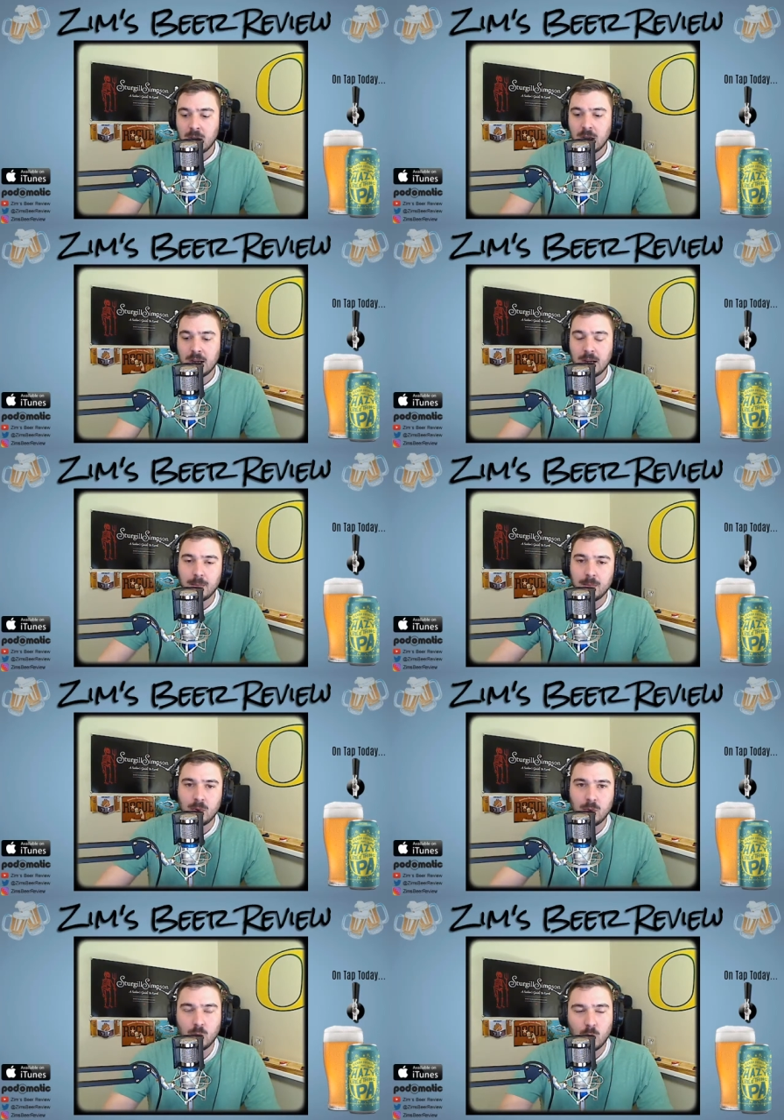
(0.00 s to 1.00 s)
1
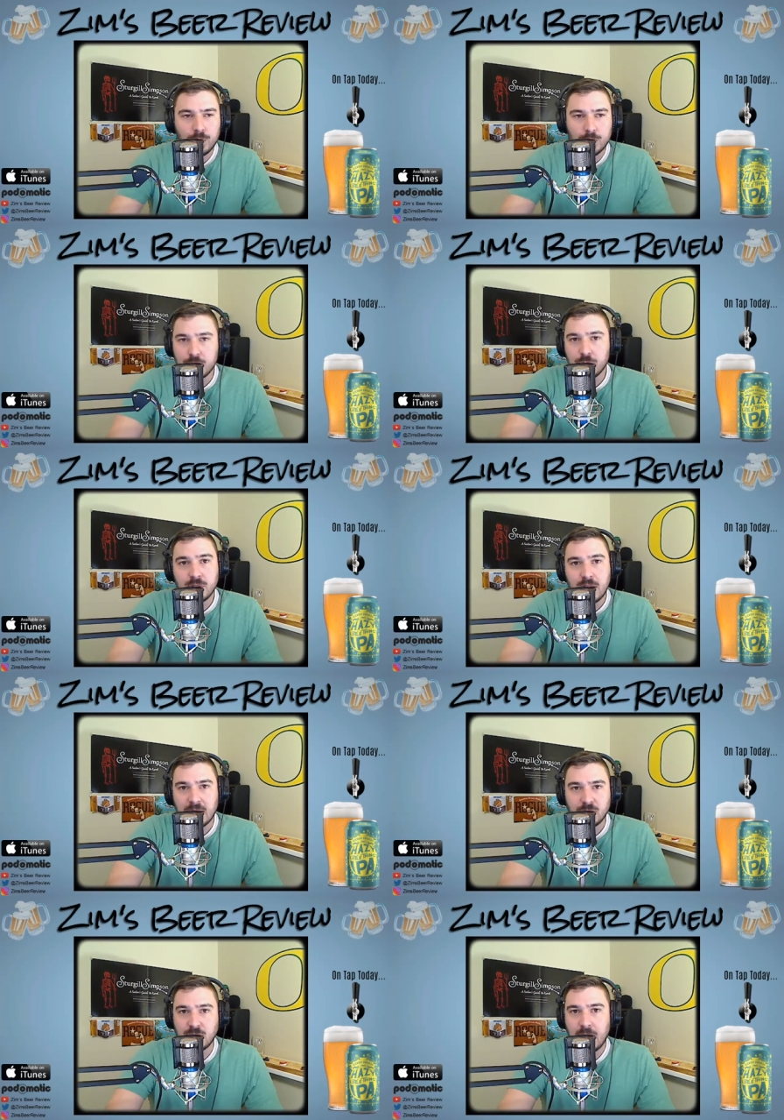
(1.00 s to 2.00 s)
or 2
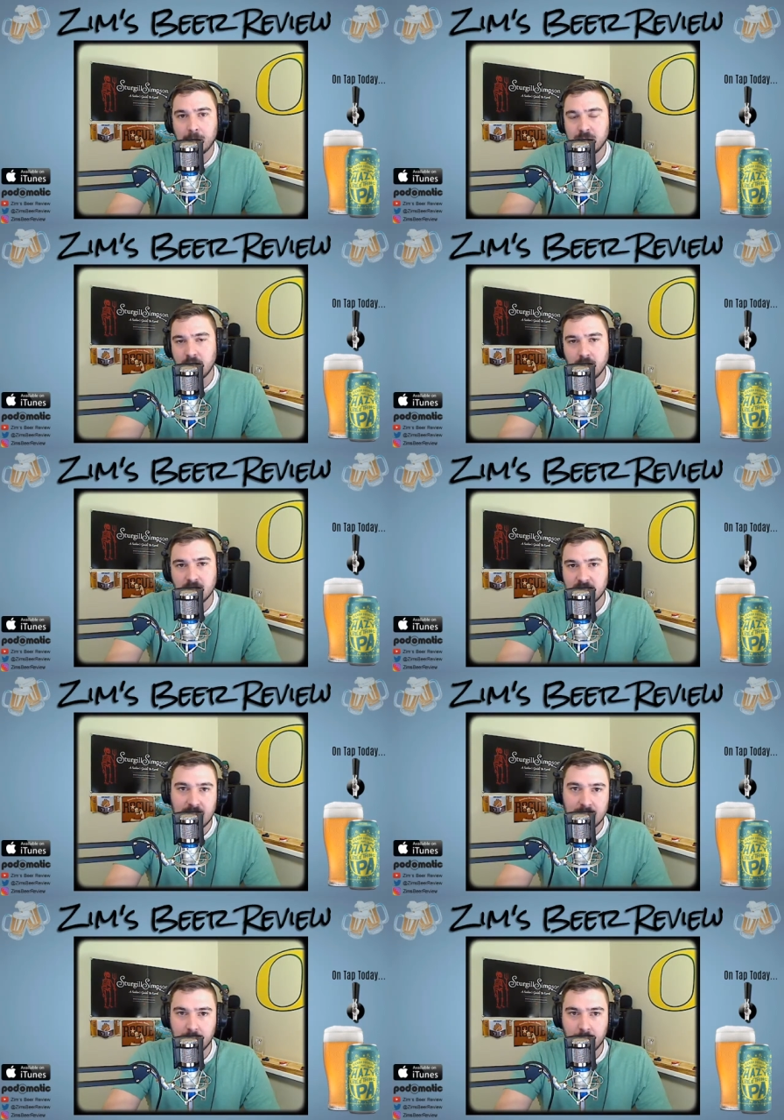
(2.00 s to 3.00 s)
guy shops that
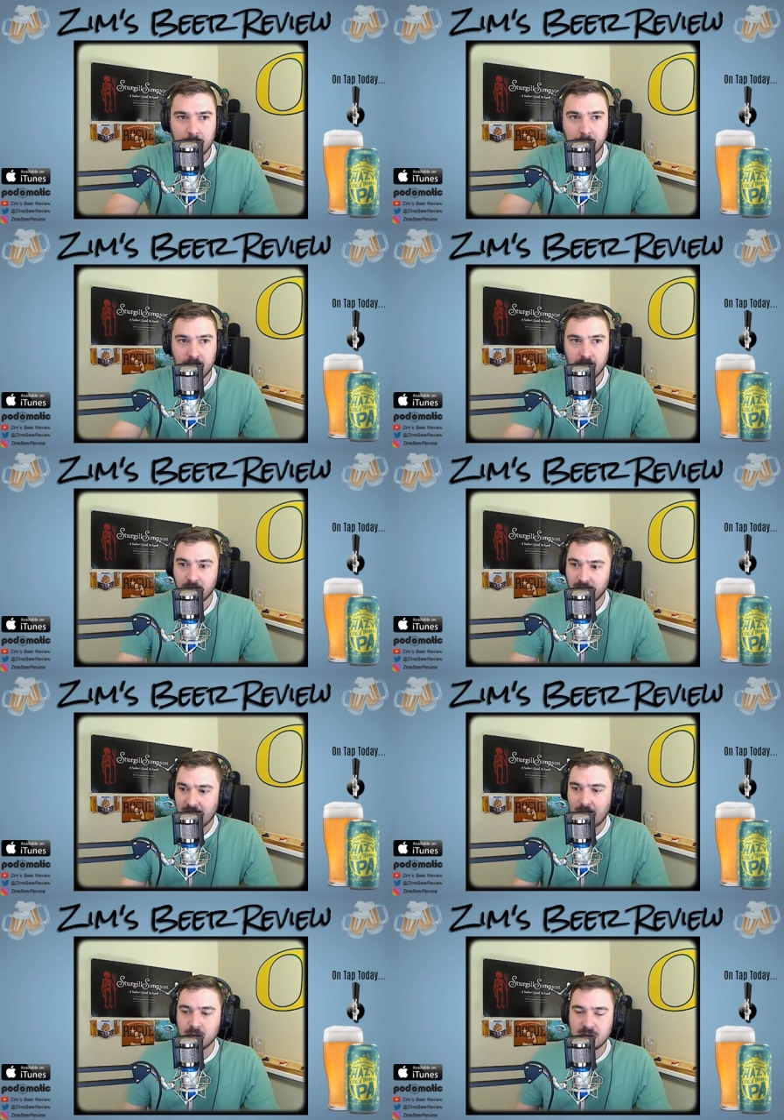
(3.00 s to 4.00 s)
decided to make beer,
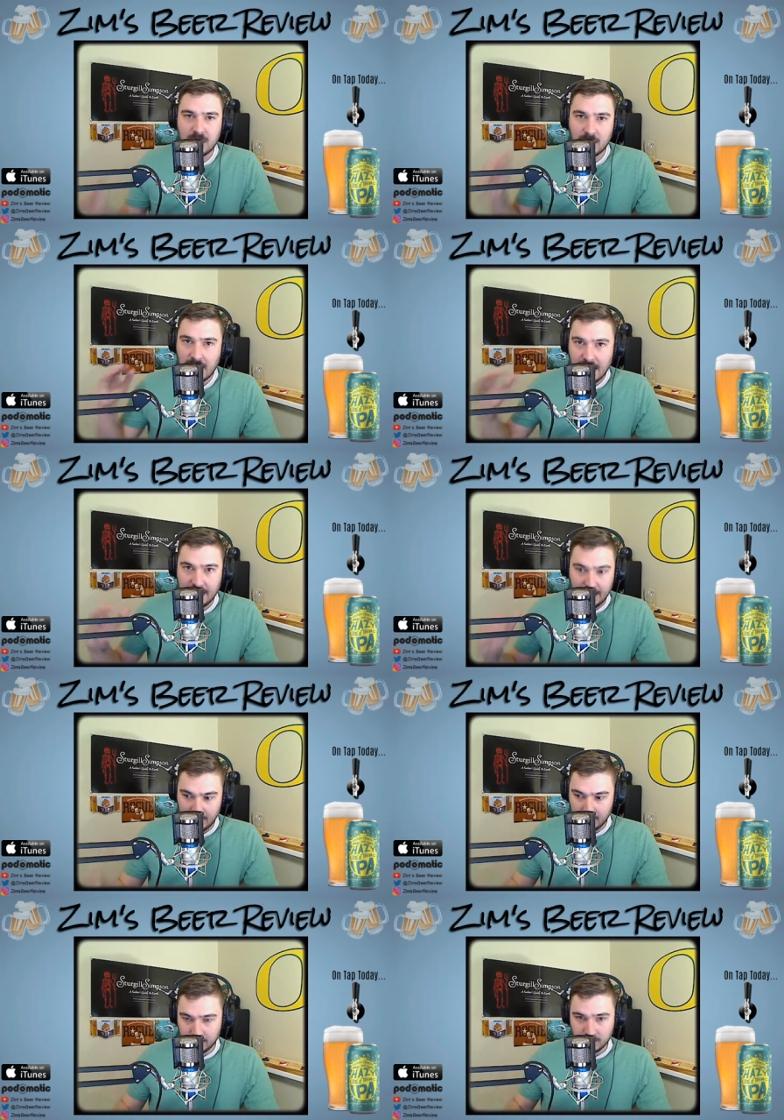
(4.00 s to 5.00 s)
that was their
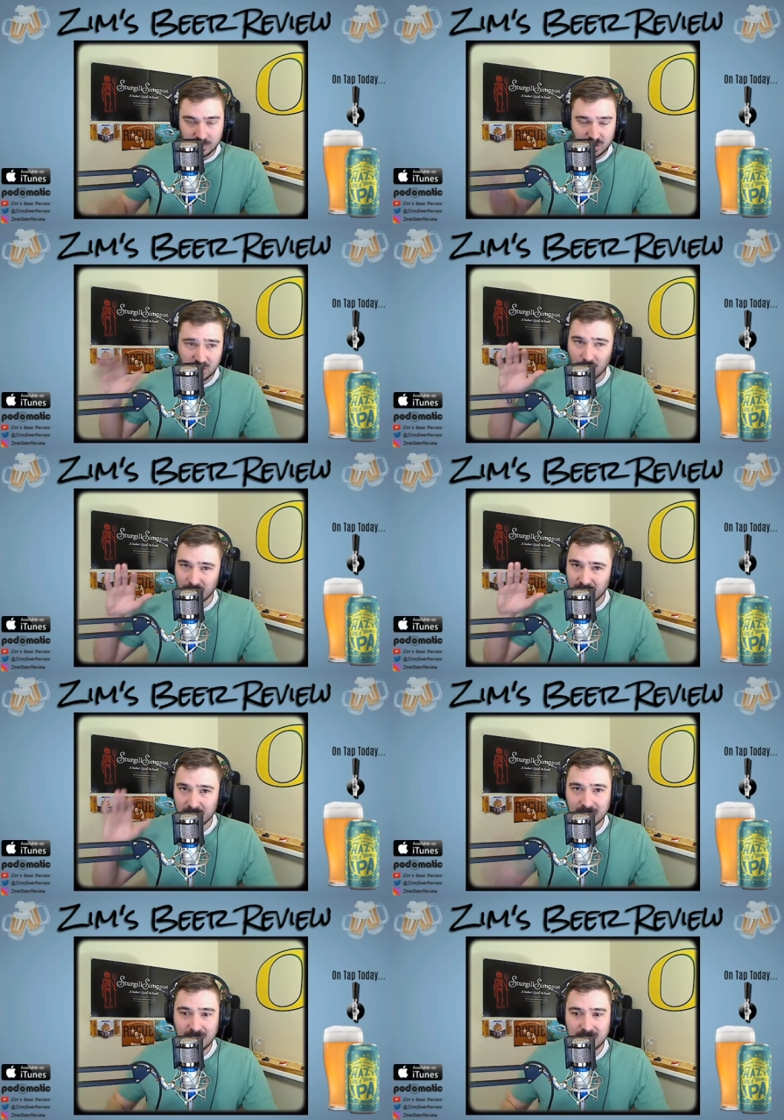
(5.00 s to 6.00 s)
heyday. Starting in
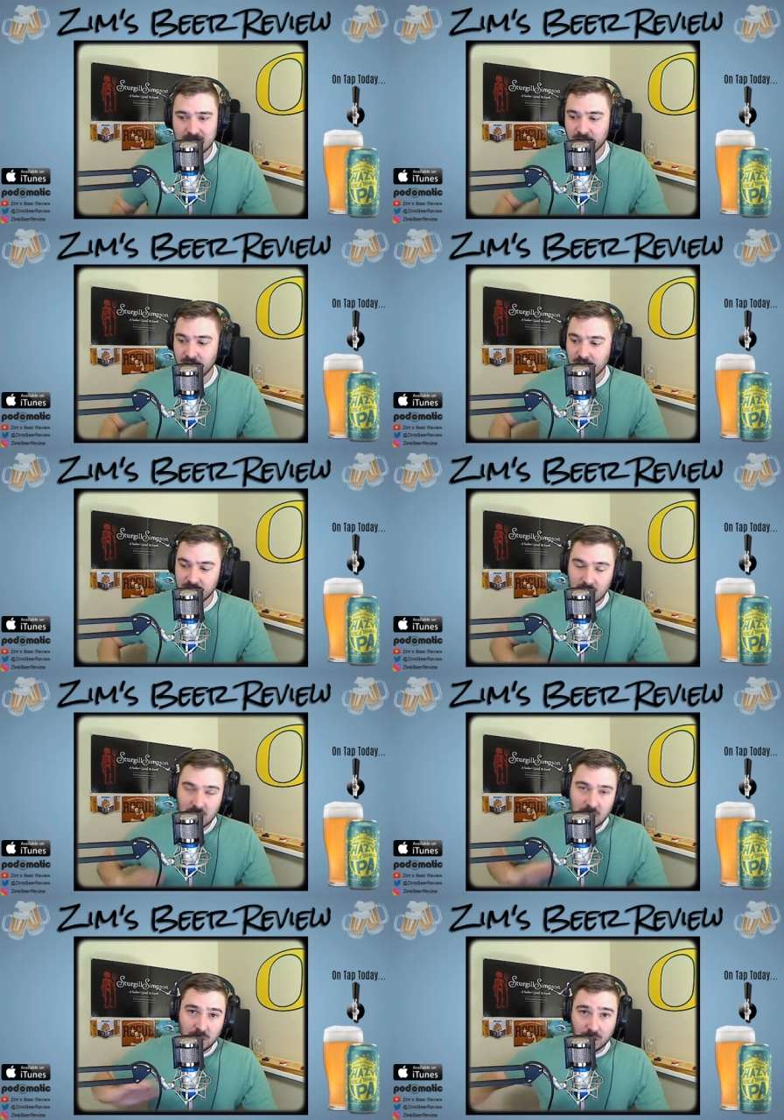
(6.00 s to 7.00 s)
the late 70s,
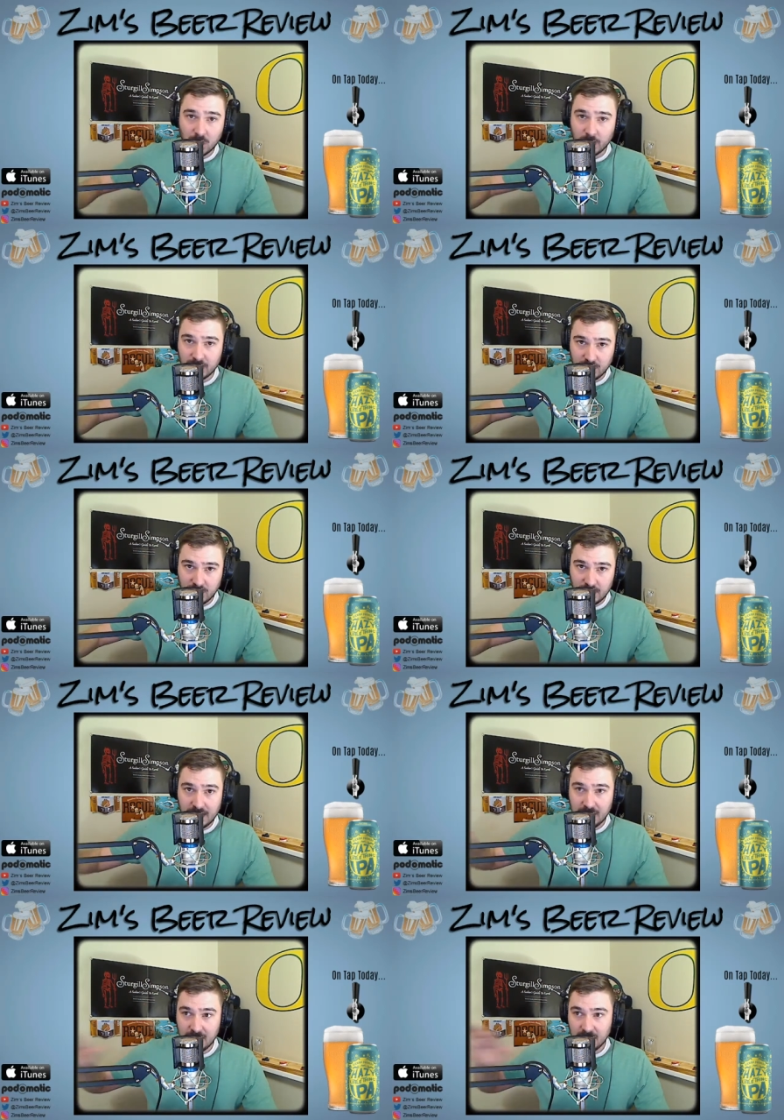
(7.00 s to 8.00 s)
going into the
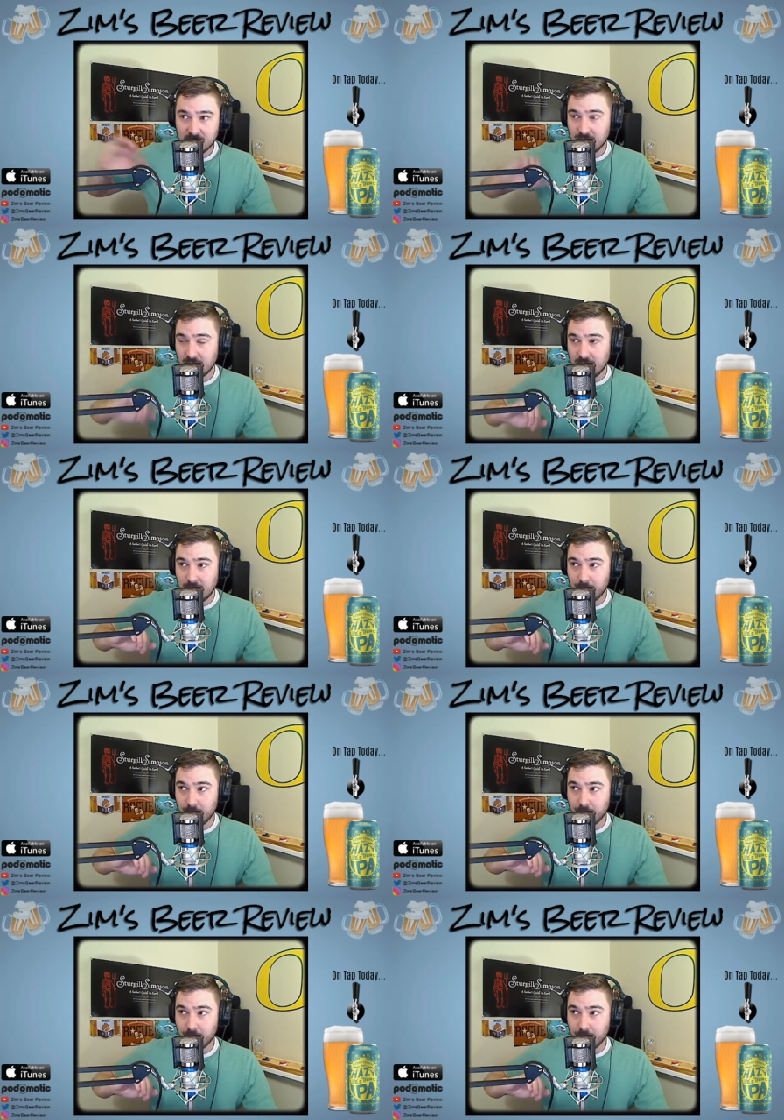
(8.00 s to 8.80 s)
80s. I